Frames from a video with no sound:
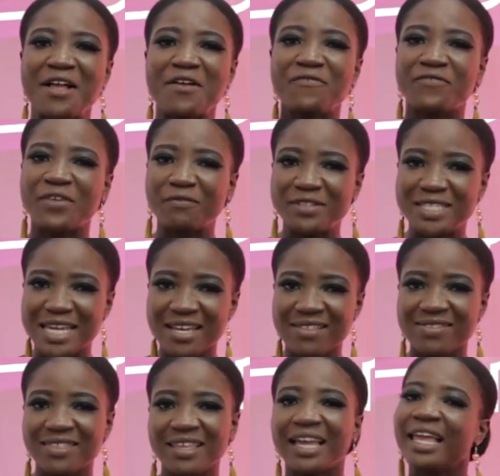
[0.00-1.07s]

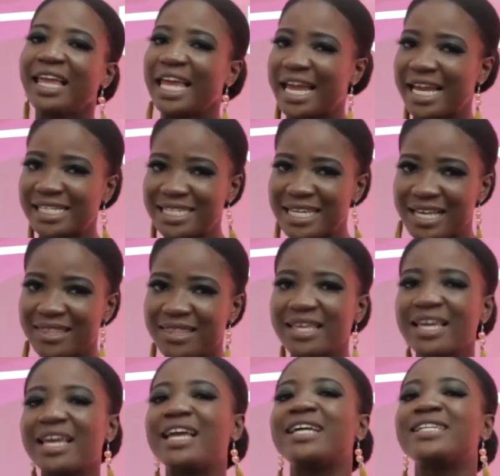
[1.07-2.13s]
50th,
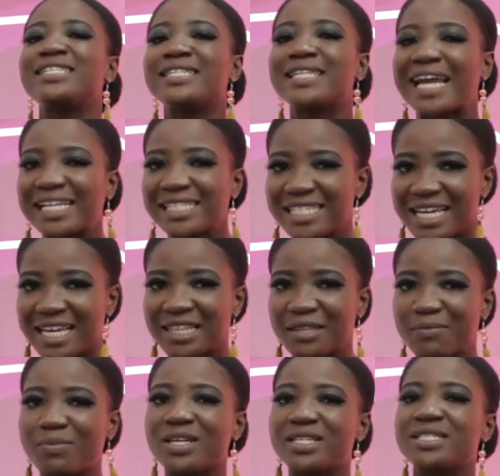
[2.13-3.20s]
80th, and
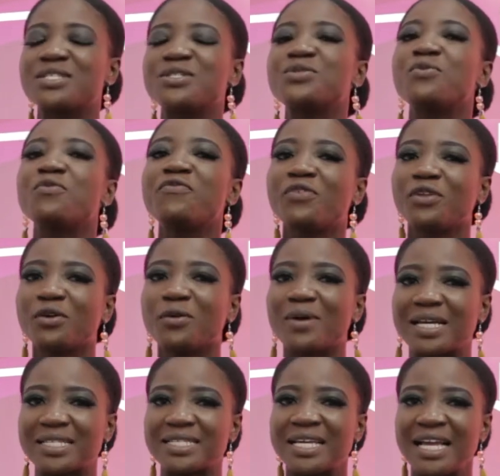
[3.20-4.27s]
90th persons who follow
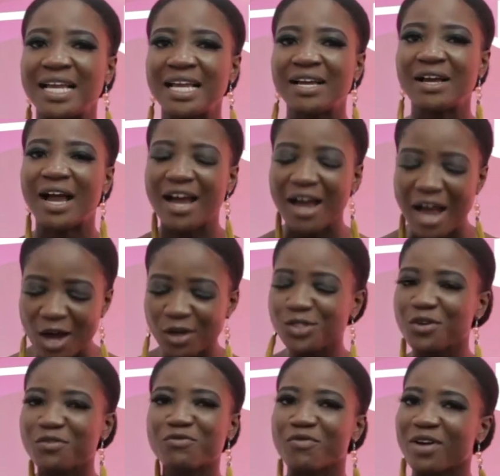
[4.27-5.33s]
us
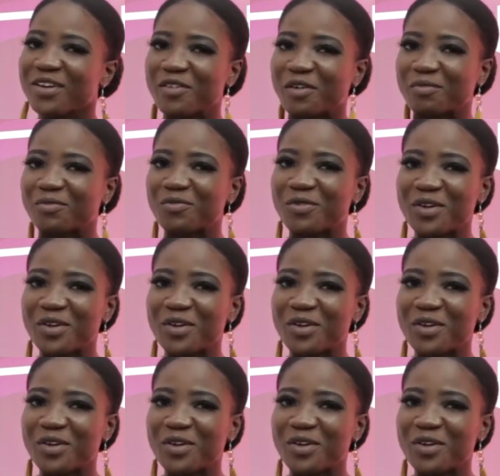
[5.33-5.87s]
out of random.